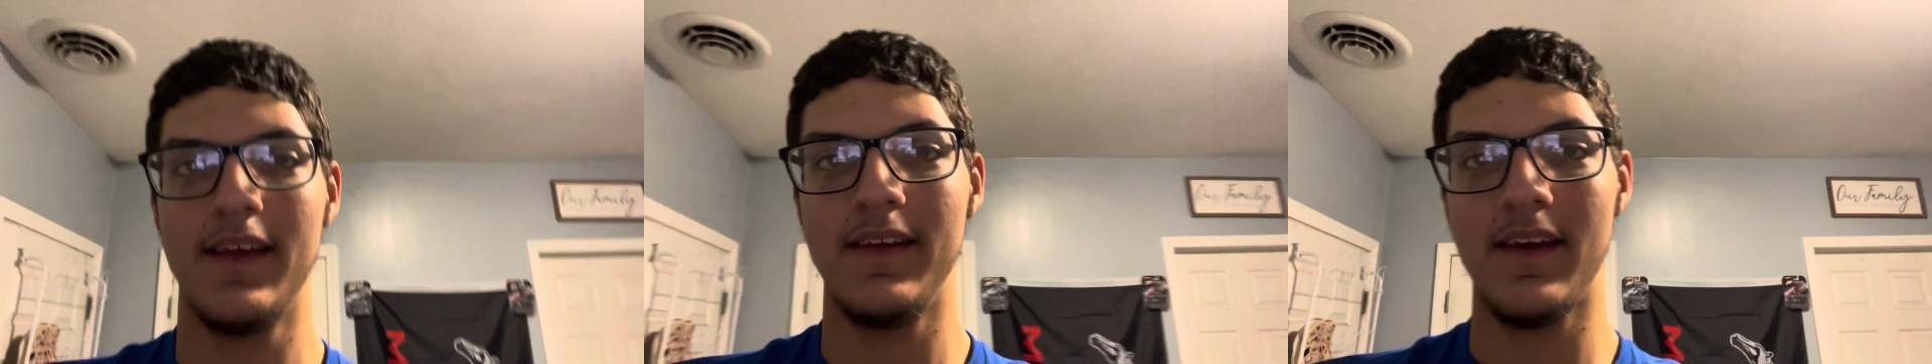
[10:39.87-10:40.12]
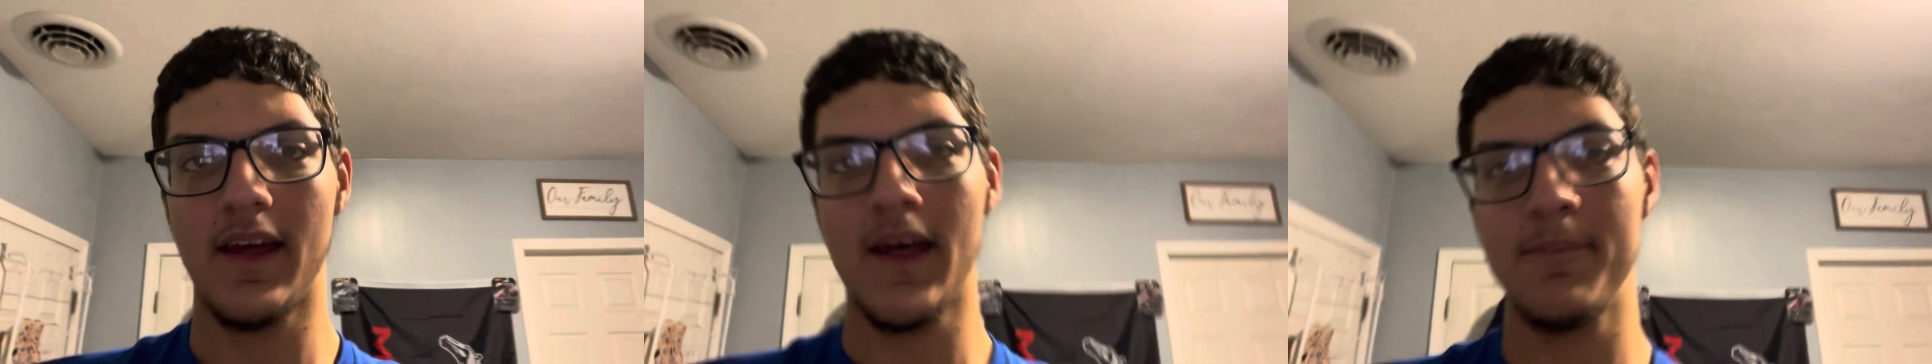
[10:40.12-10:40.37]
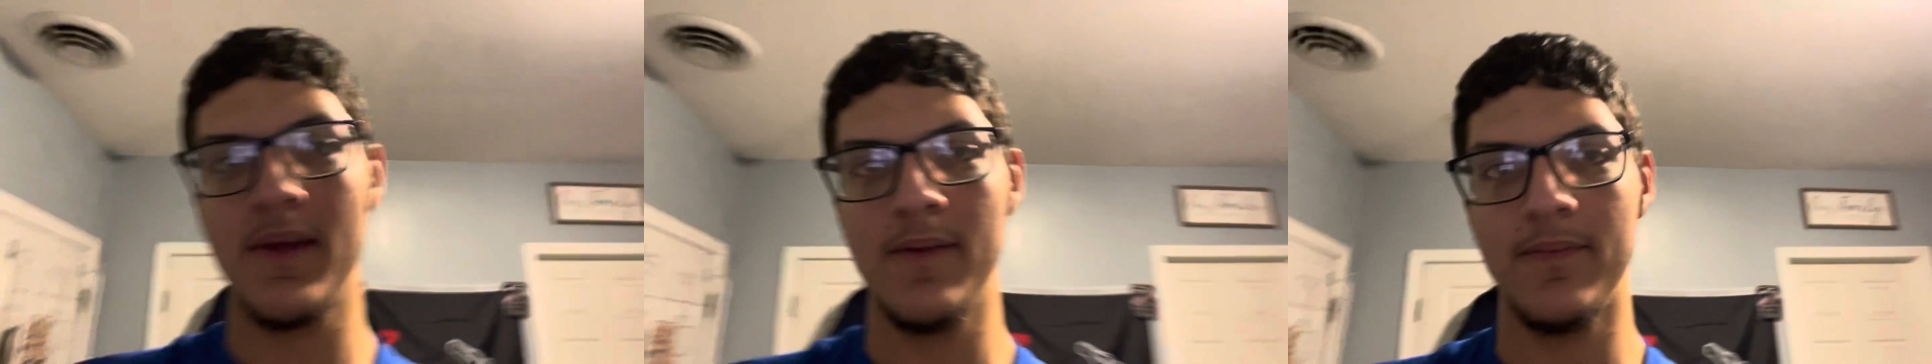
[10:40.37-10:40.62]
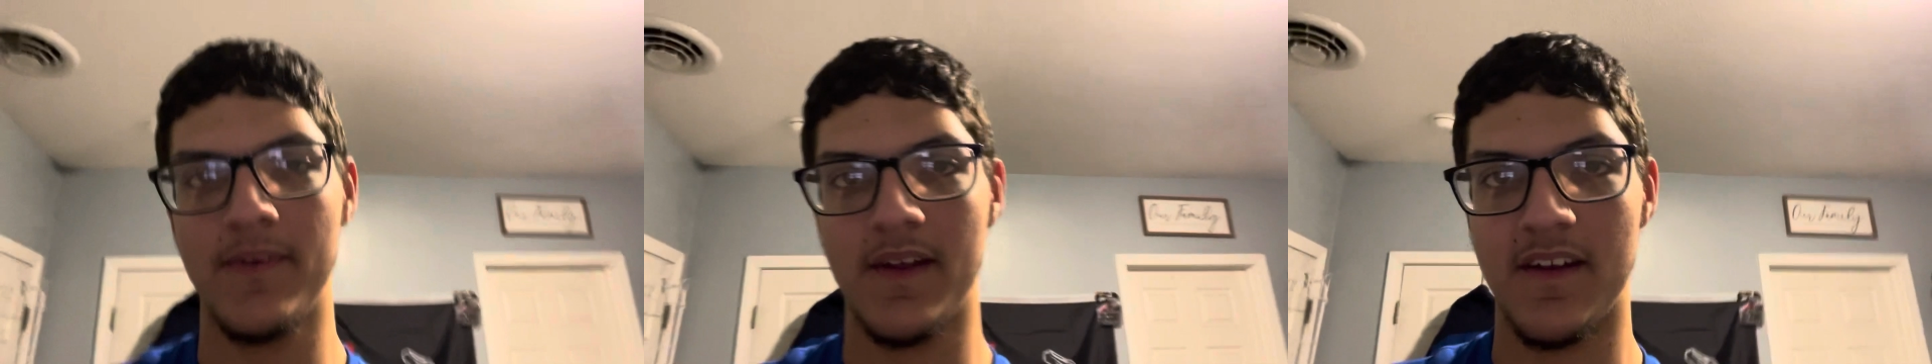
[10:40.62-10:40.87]
yeah, I may
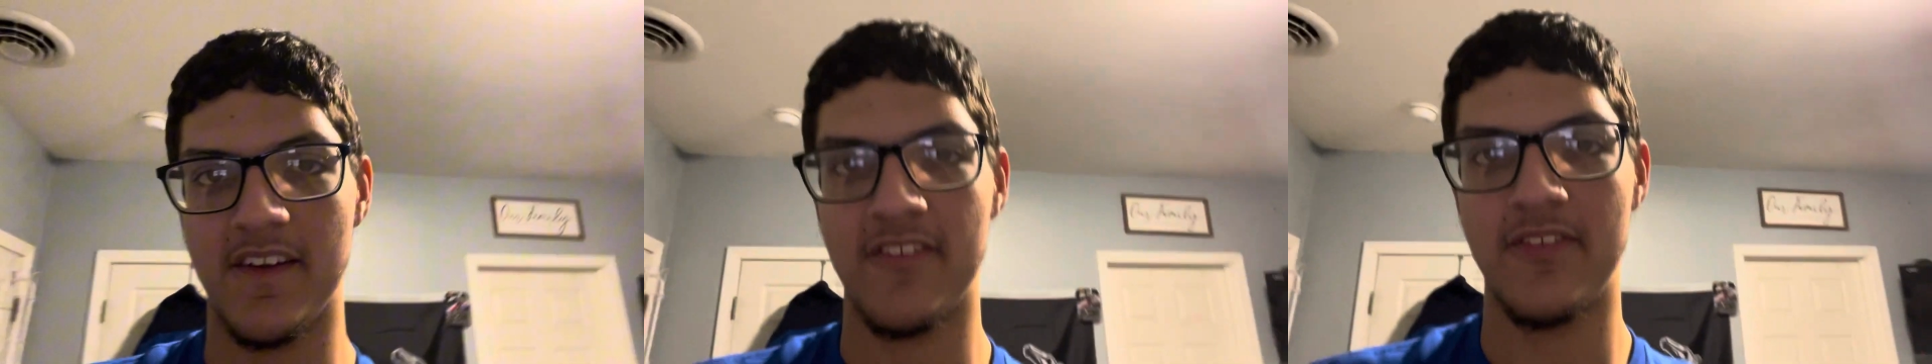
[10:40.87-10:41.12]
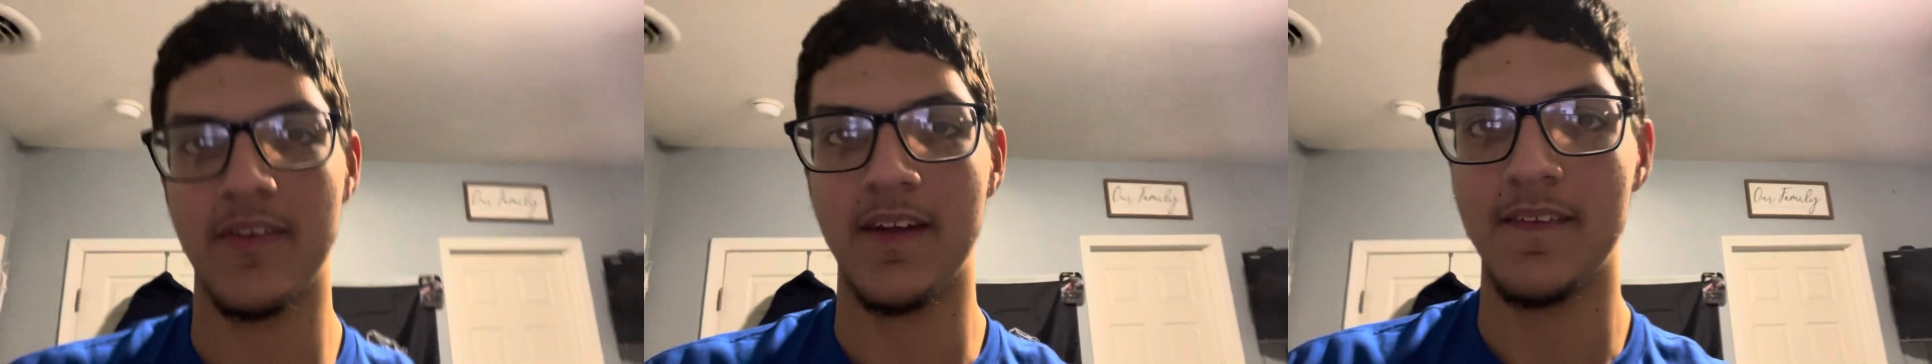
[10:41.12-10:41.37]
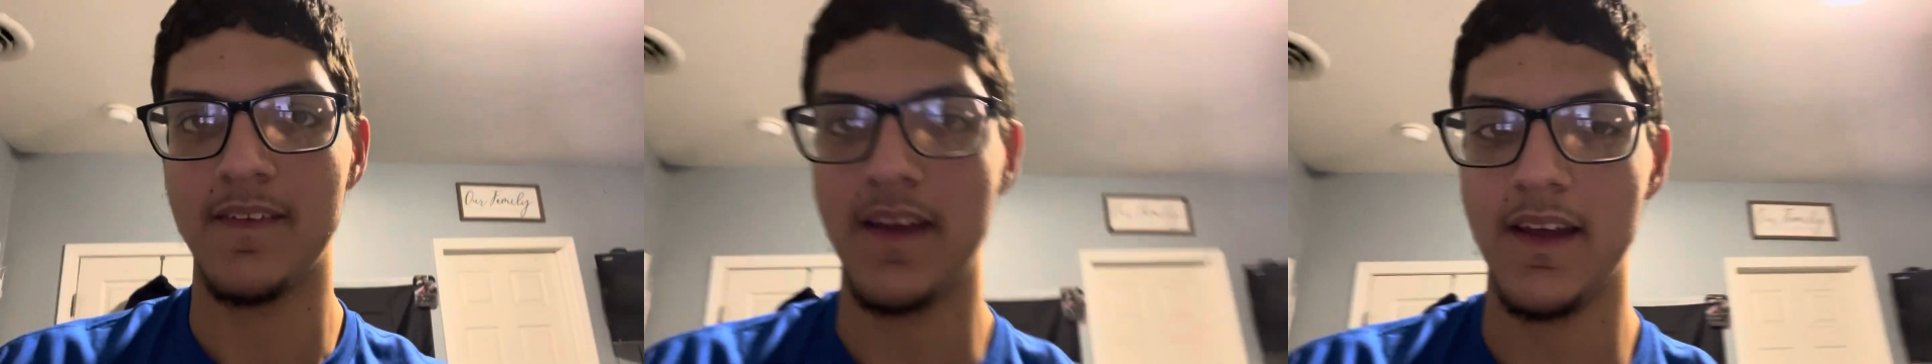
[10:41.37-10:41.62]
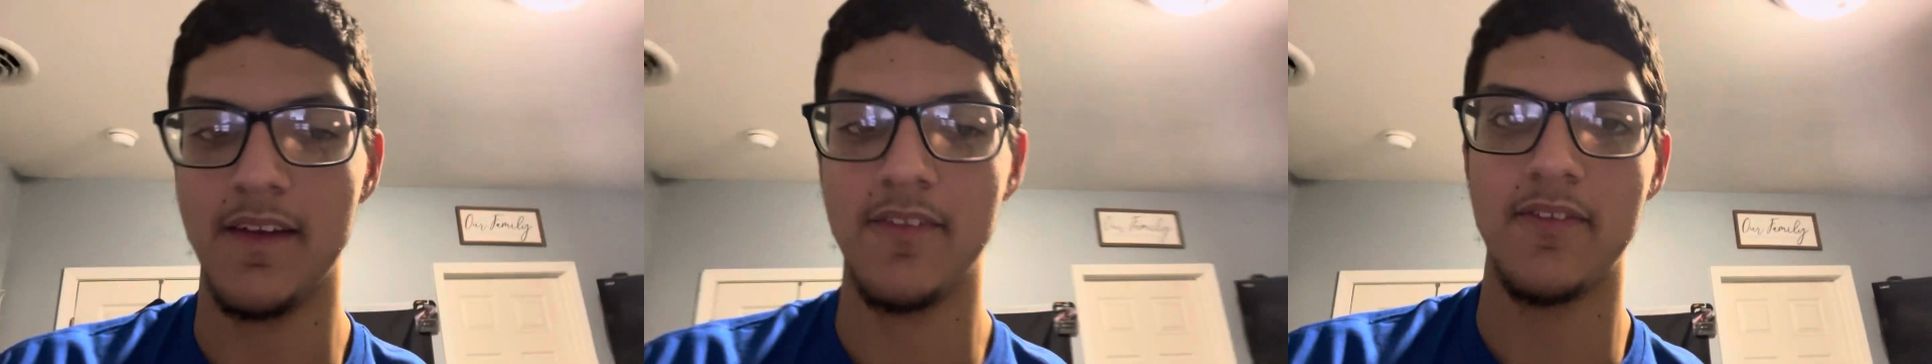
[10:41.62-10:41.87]
vlog Sunday.